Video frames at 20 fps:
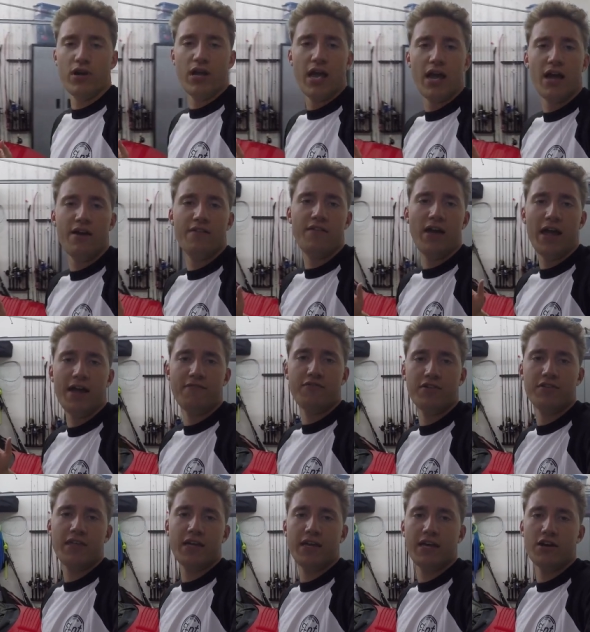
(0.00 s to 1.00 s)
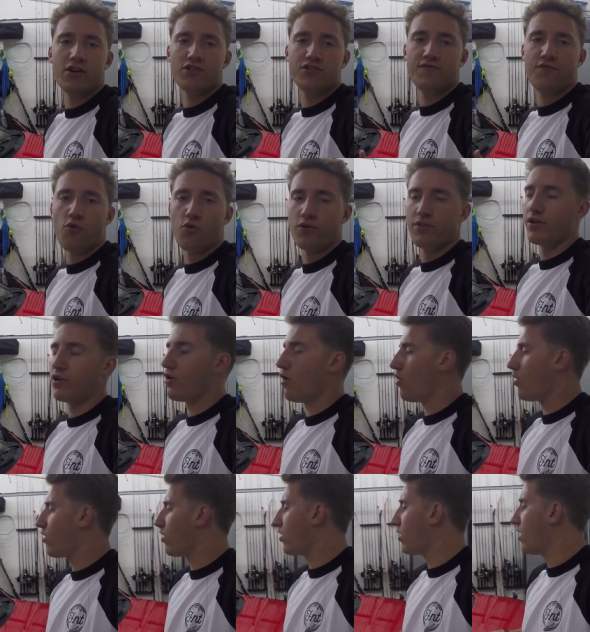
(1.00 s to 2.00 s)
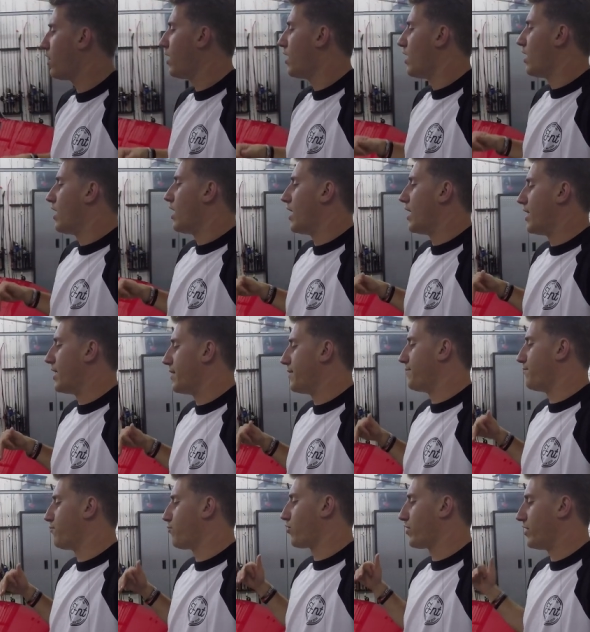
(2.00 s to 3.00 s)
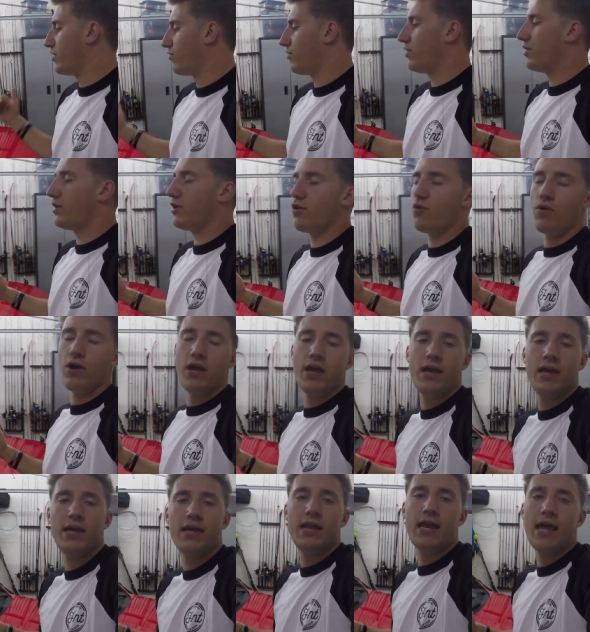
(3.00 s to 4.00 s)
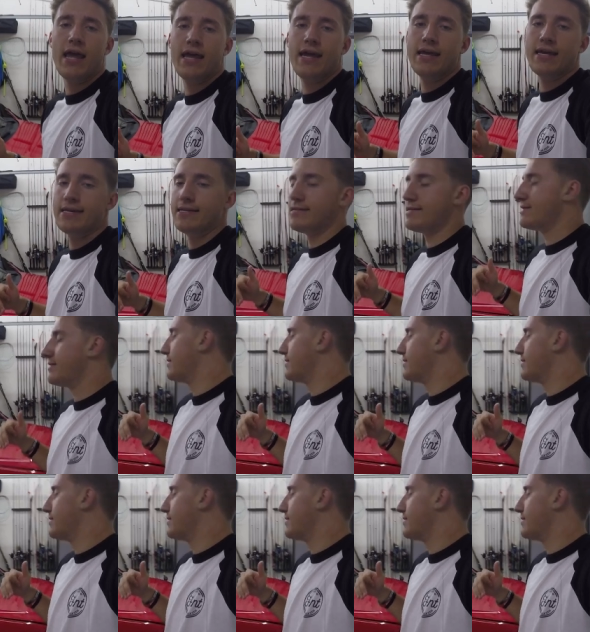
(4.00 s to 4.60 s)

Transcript: we have everything else for the car. Um, we're getting ready to go ahead, and